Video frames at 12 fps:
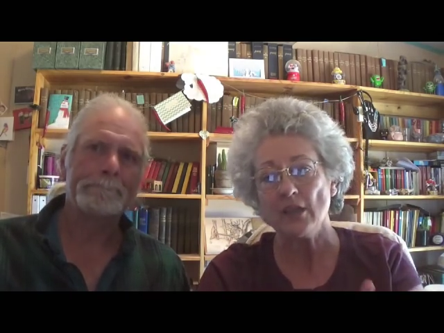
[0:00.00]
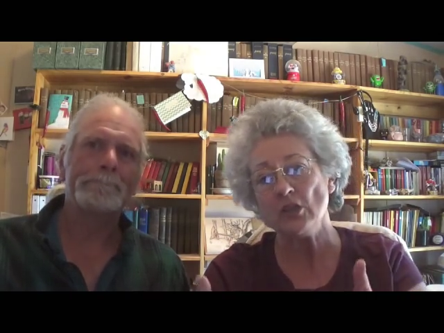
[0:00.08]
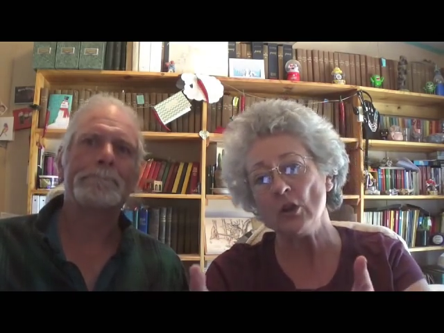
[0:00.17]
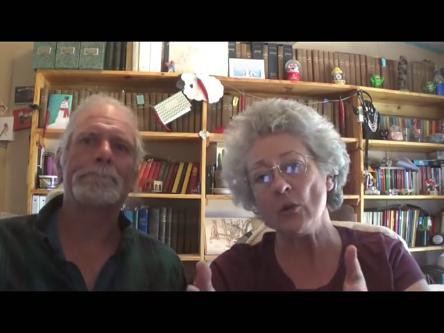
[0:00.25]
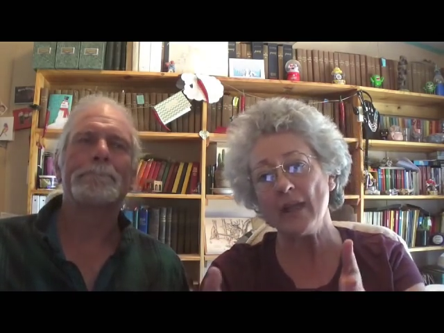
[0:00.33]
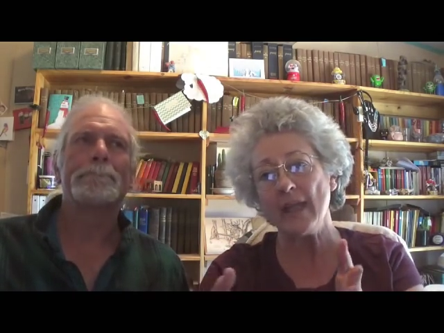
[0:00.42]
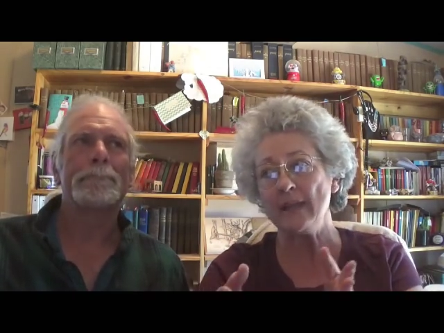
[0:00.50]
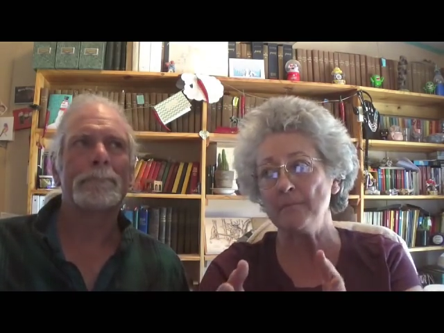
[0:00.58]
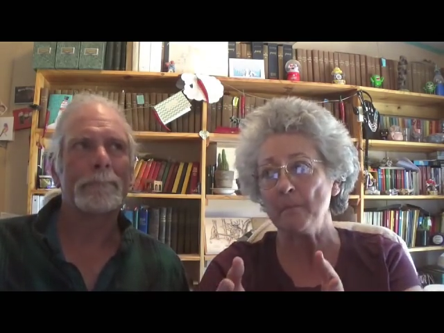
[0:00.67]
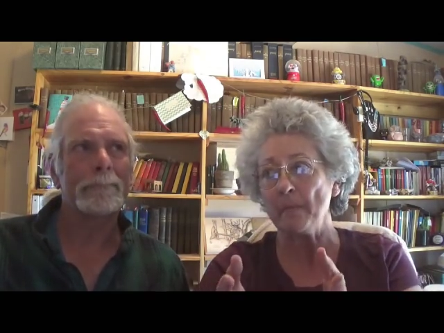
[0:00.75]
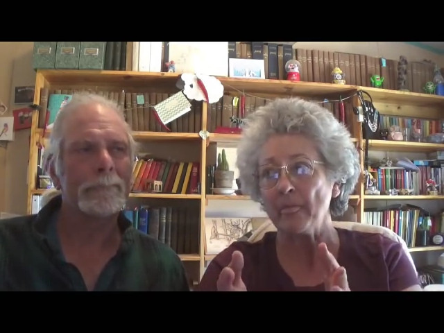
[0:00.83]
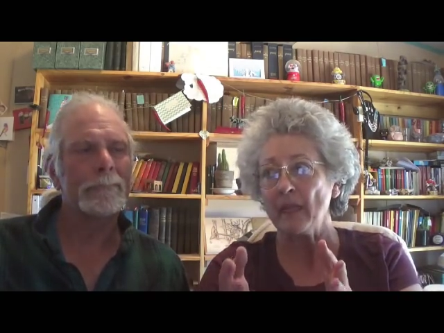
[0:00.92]
Speaker 1: you know,
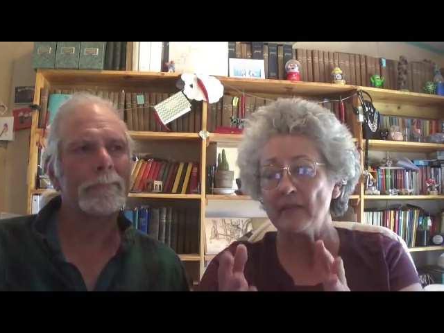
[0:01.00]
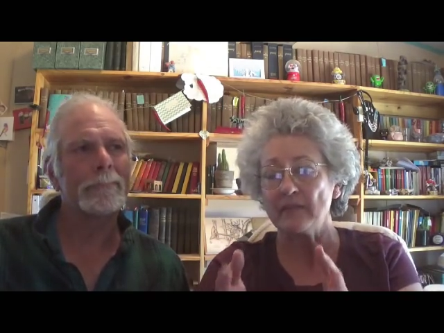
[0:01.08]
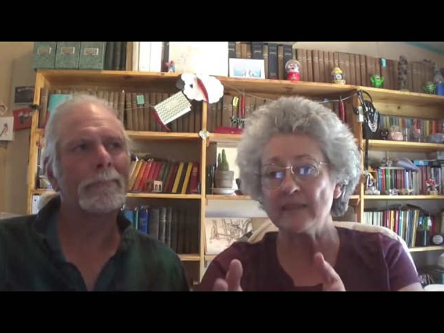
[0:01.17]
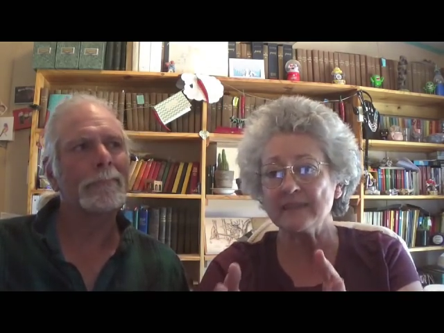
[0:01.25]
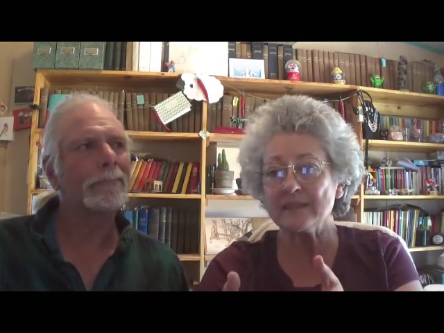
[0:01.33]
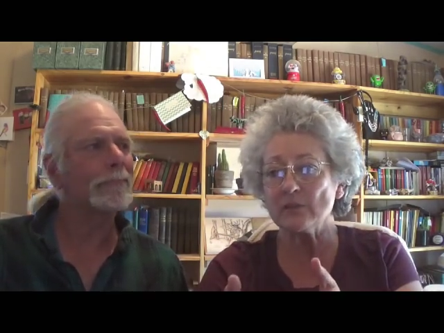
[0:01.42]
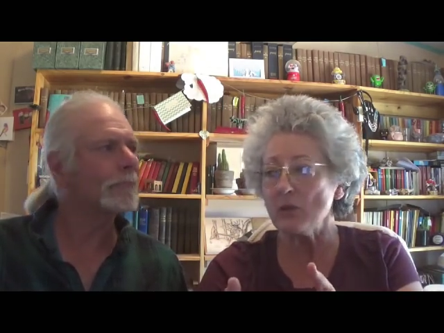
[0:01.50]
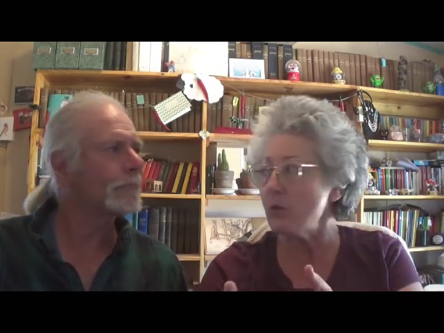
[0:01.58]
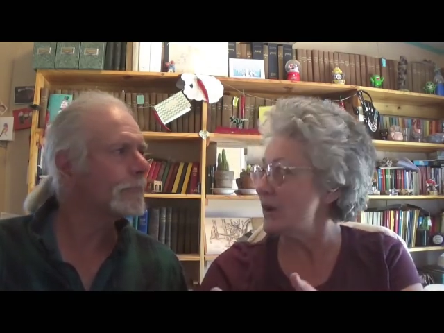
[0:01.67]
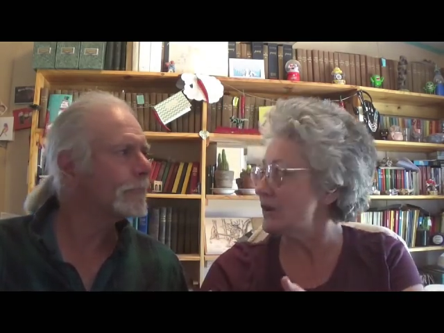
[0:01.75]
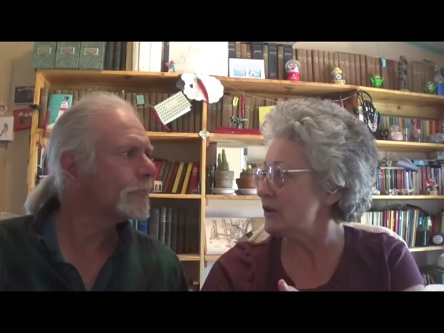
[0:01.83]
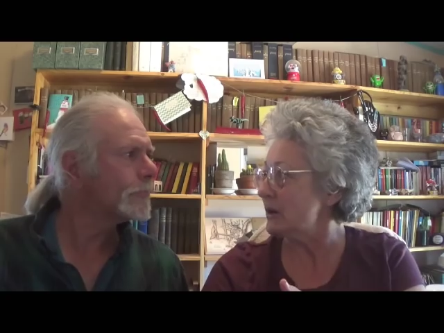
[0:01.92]
and this is what
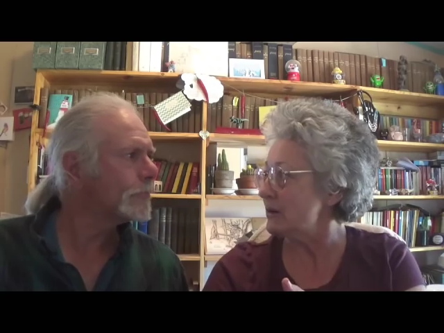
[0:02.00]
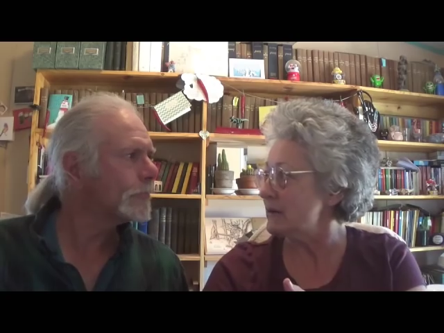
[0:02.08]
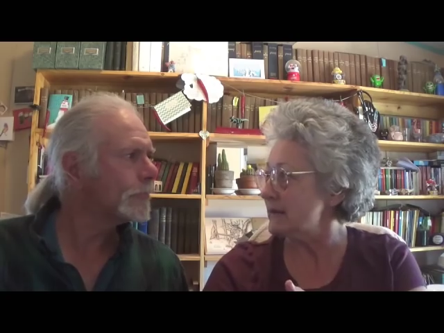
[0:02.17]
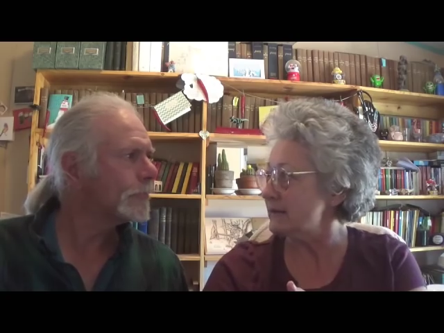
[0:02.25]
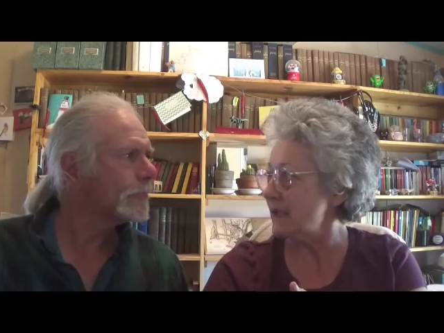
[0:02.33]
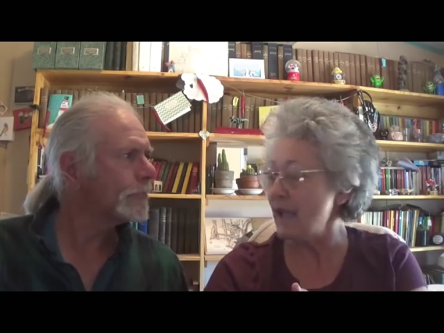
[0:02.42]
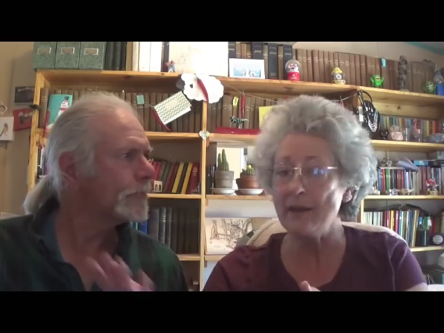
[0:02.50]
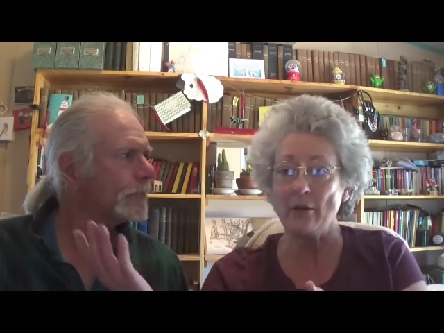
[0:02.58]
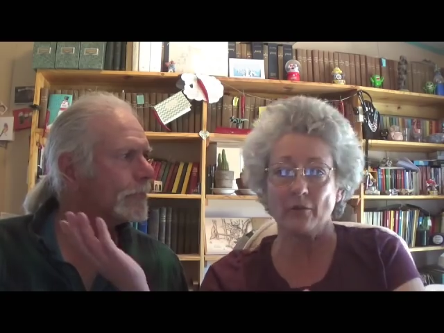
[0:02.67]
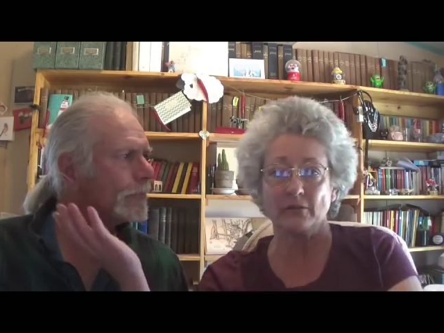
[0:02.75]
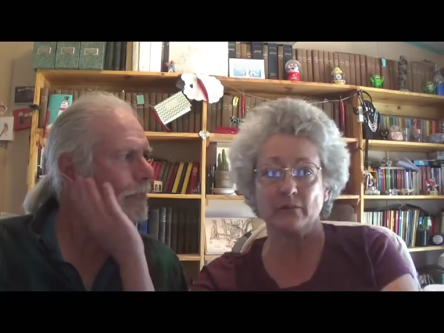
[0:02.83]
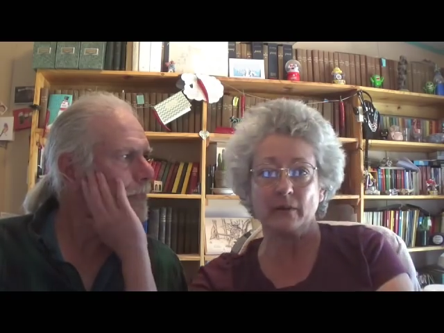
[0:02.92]
Watchtower does. I
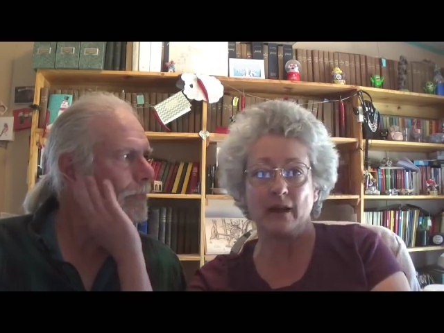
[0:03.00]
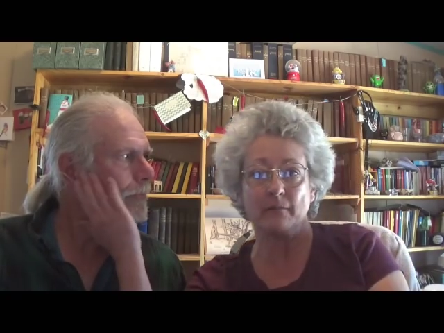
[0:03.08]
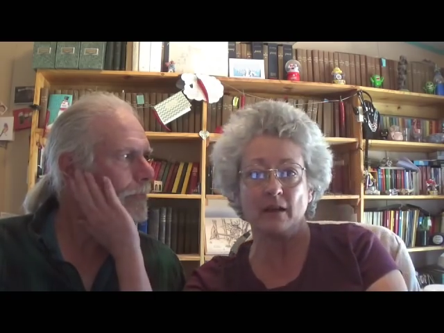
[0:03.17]
know, sweetie, I'm